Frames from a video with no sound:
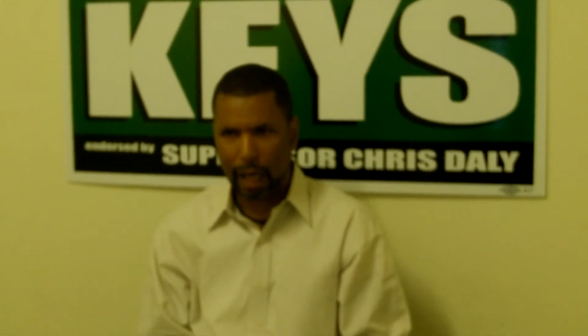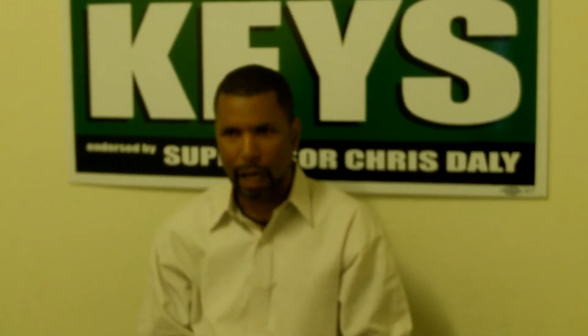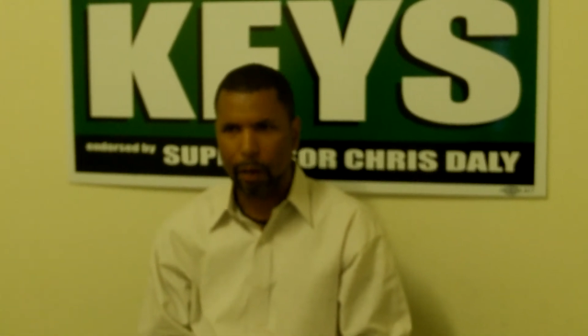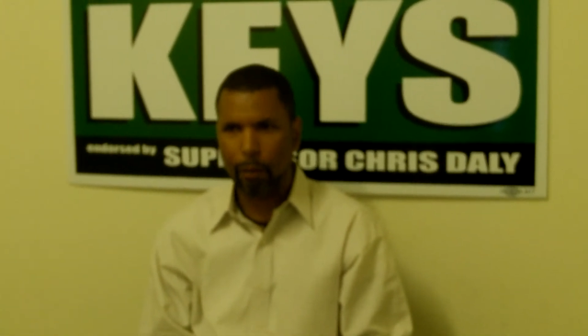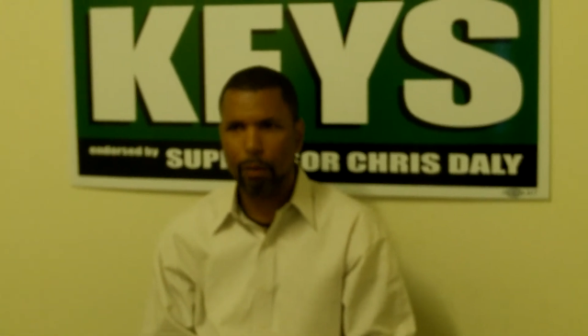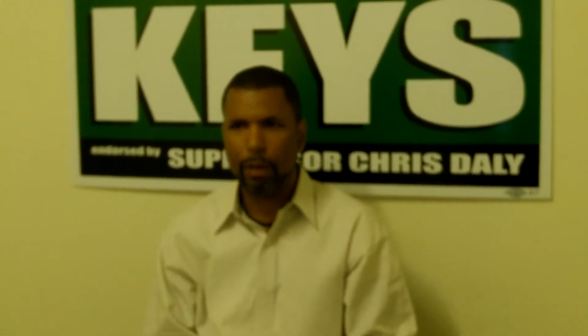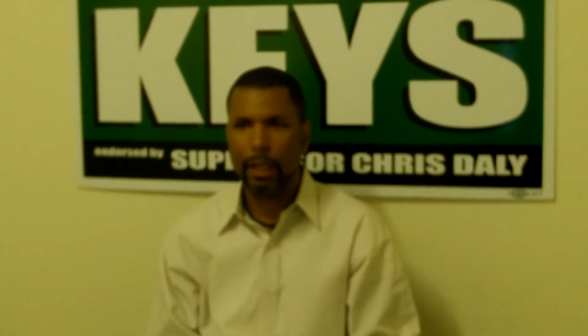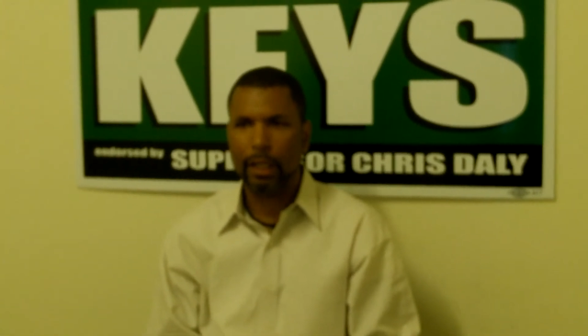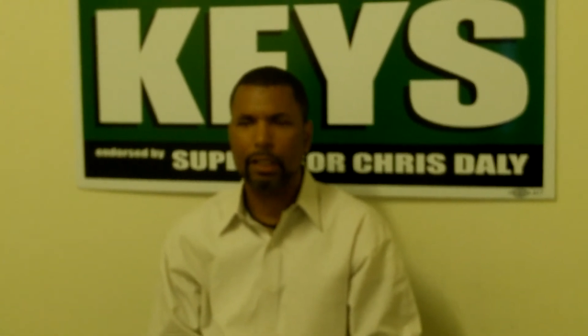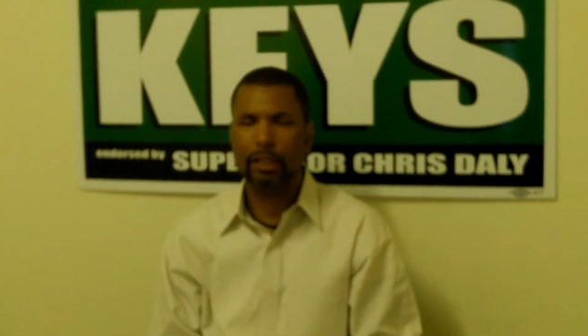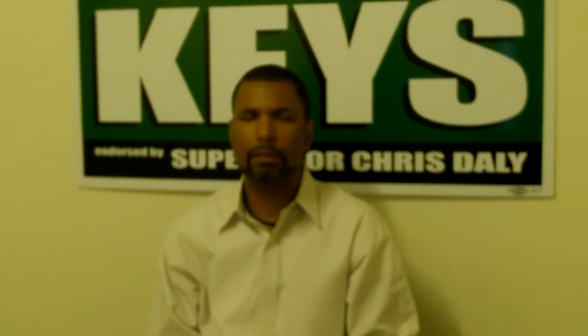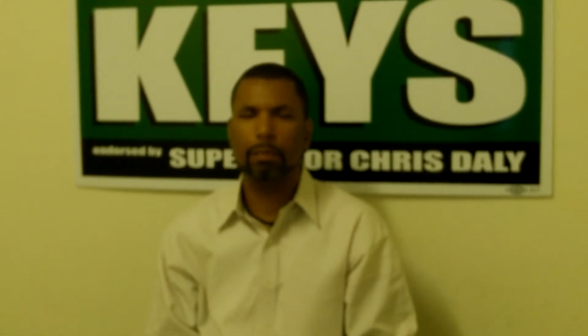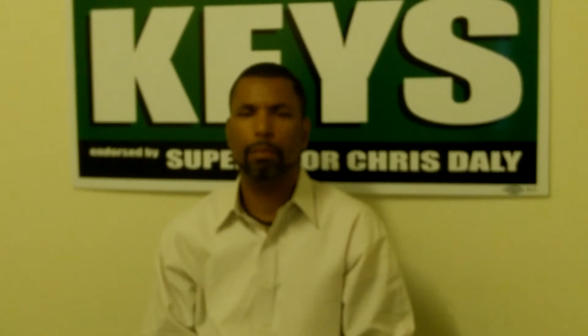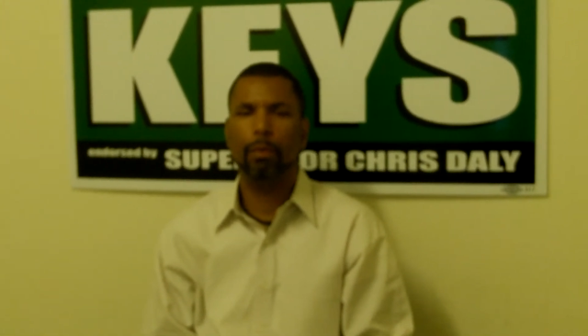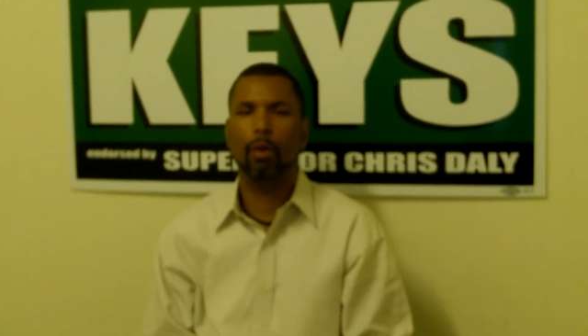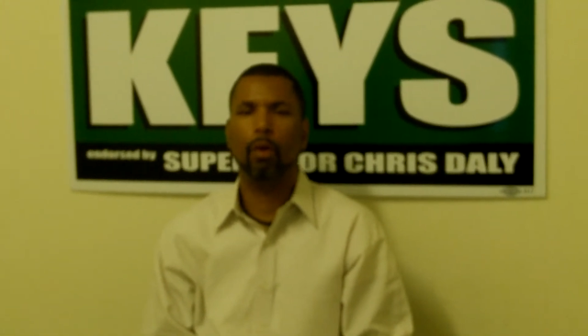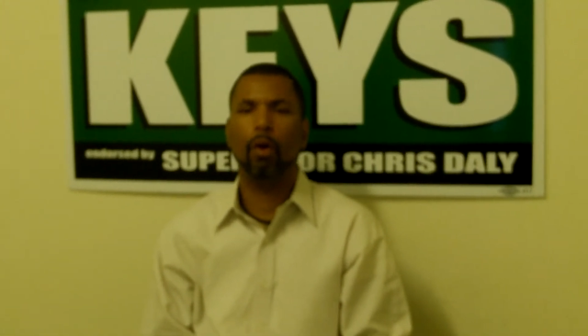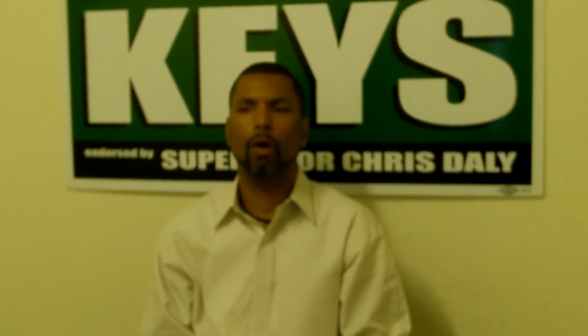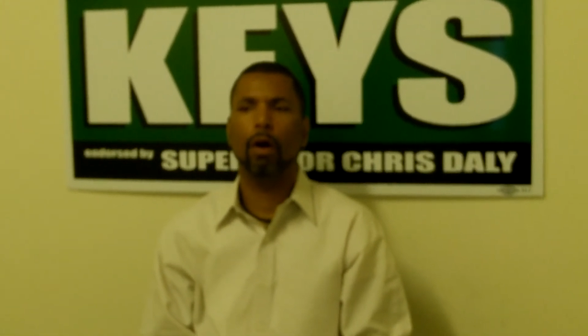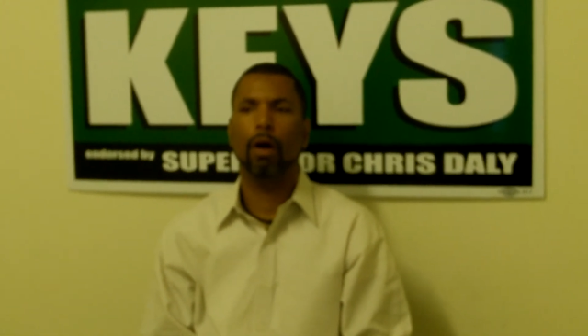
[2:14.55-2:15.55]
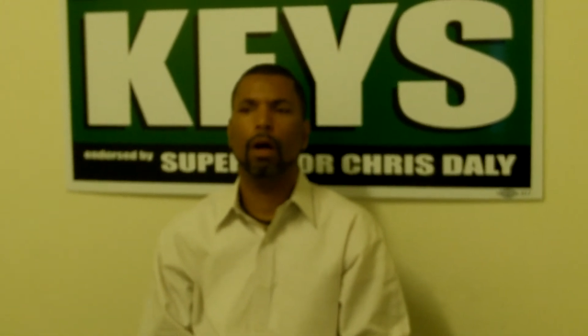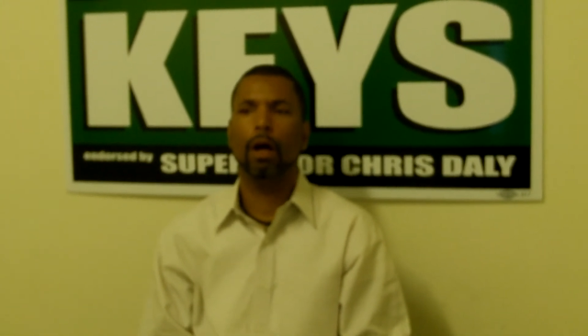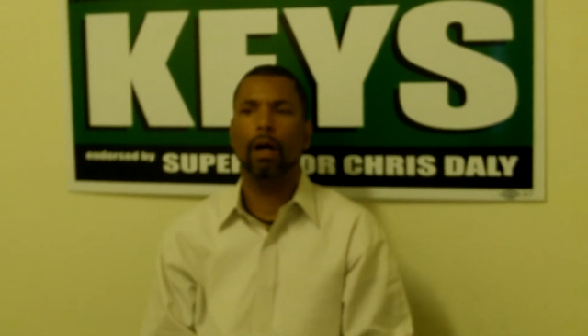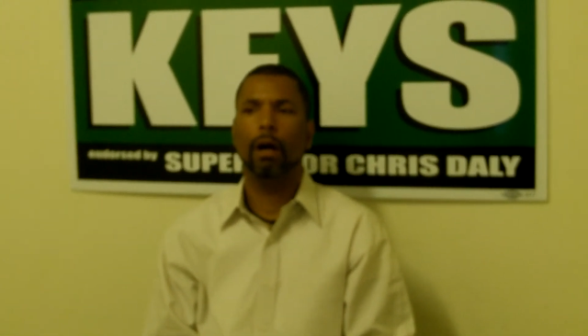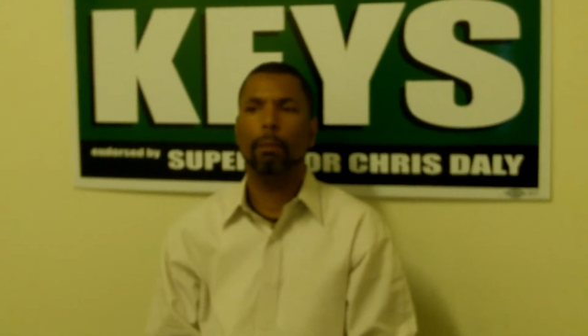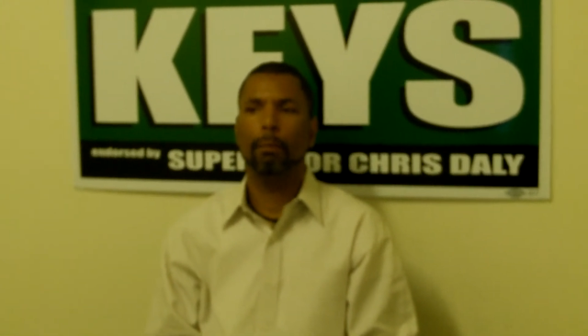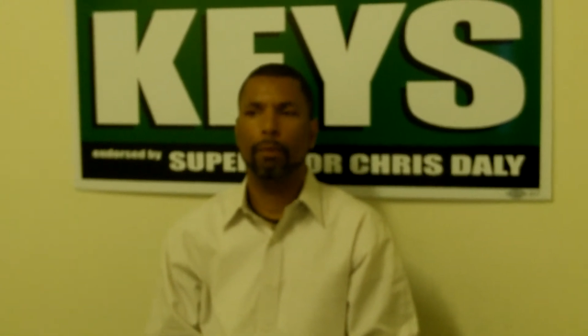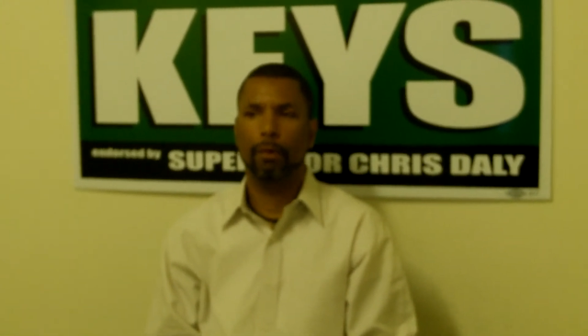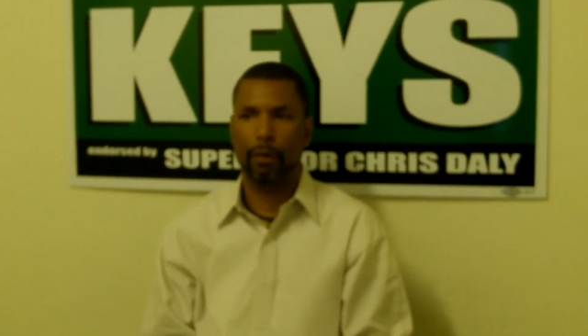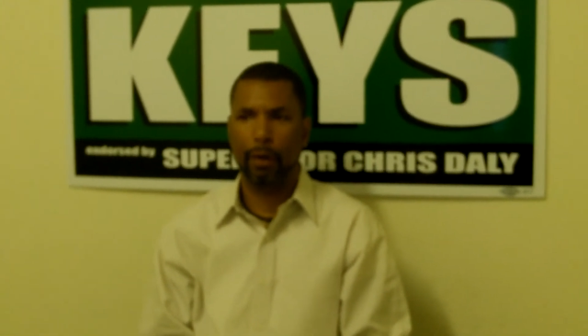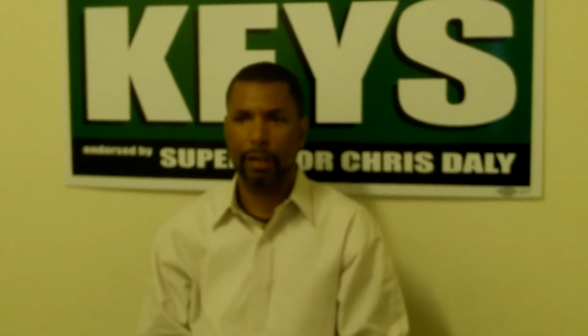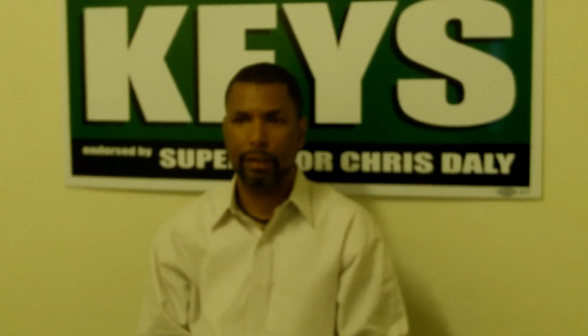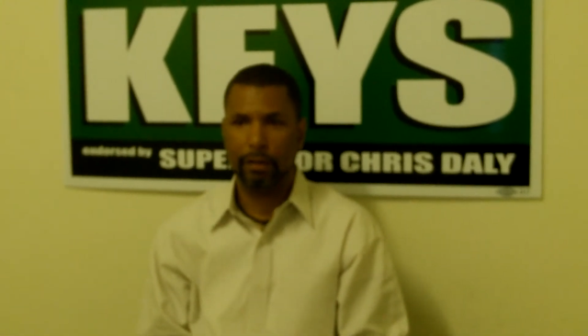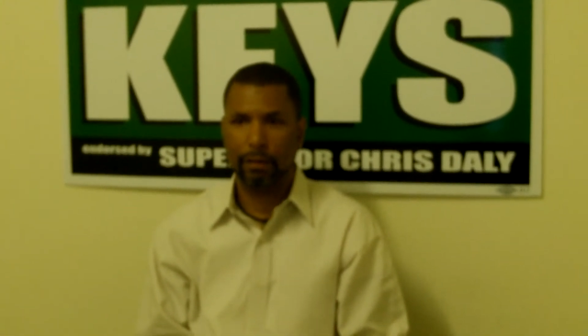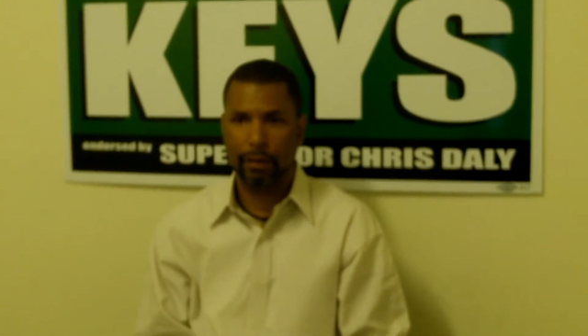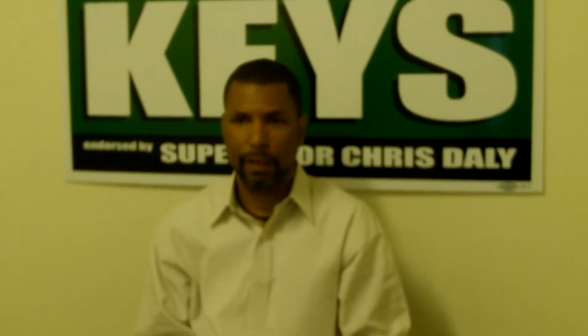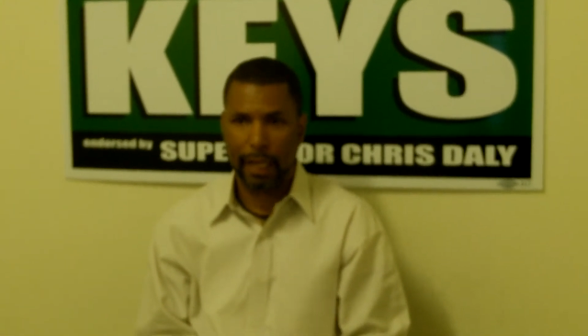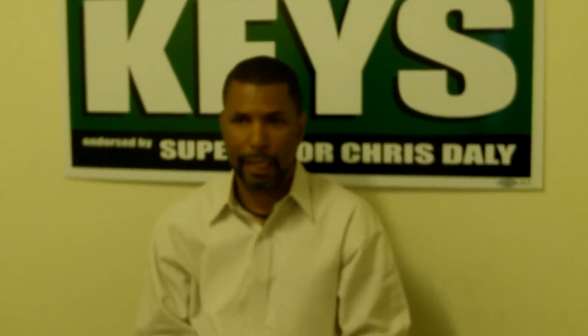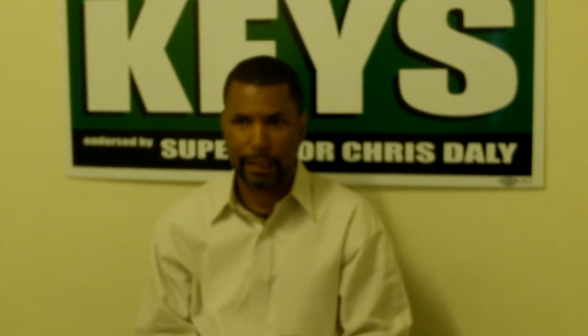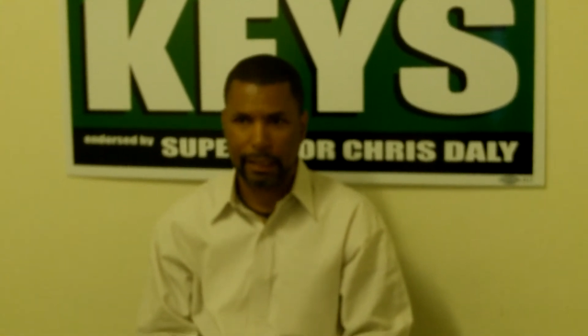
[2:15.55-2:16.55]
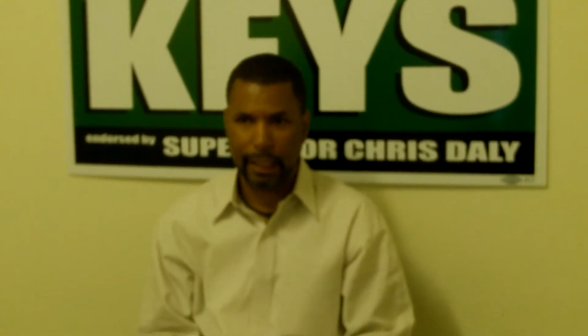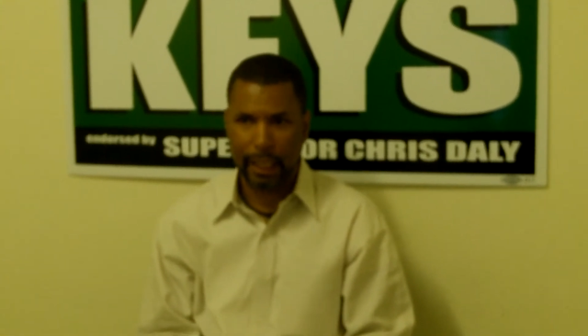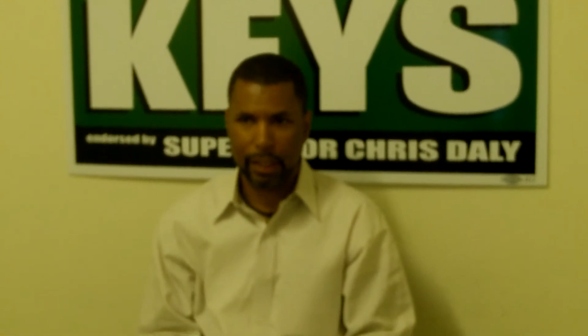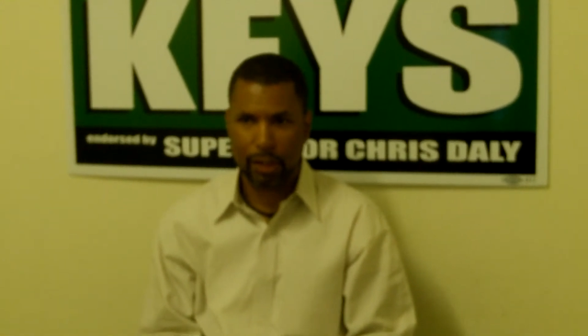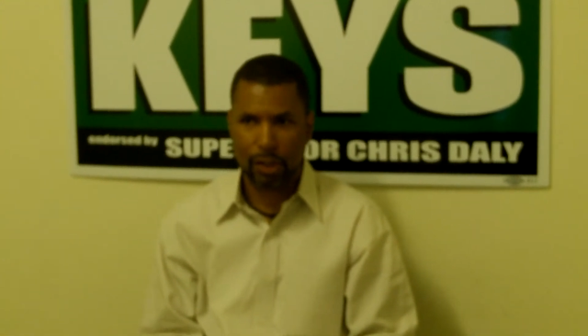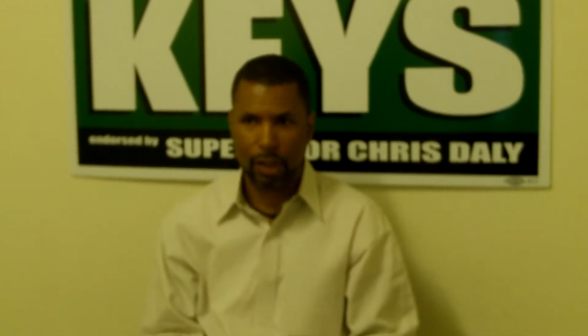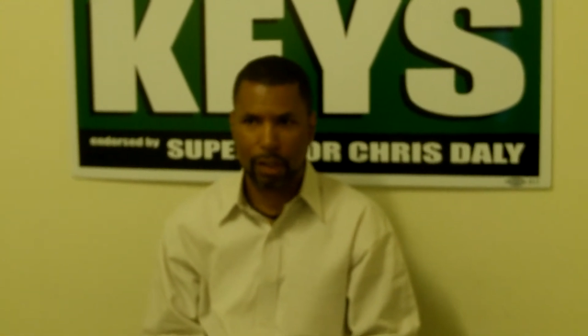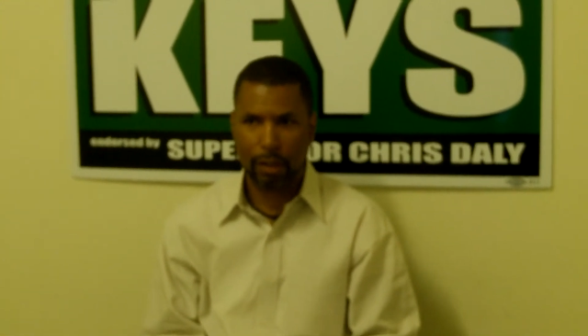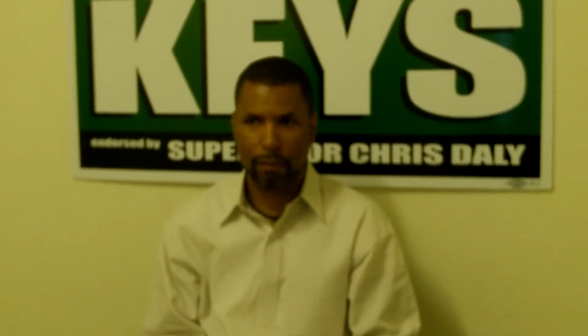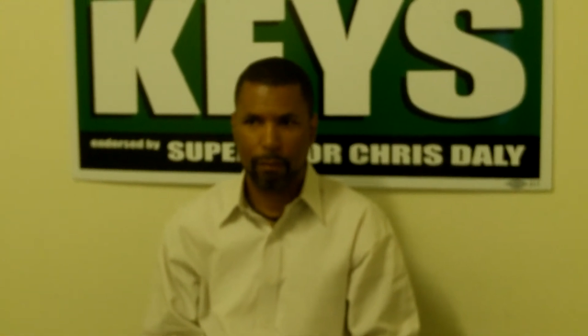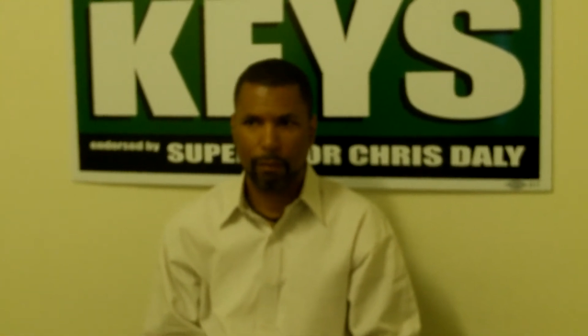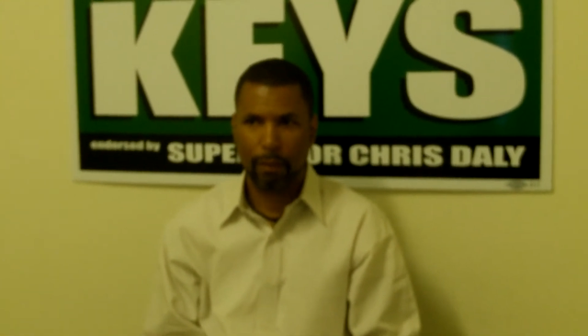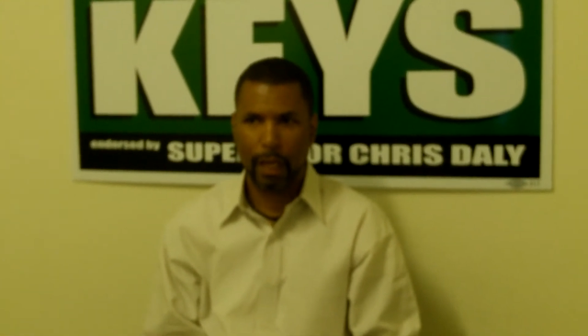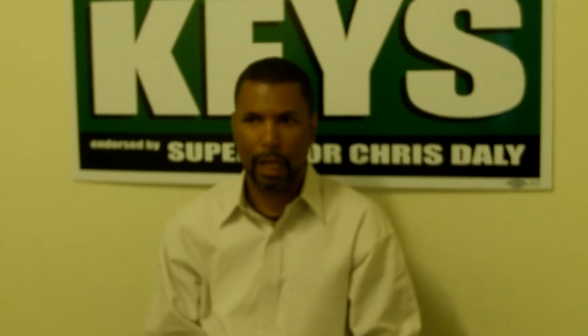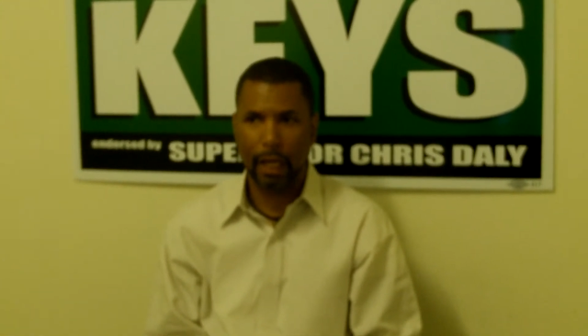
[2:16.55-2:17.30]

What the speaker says: I will explore progressive taxation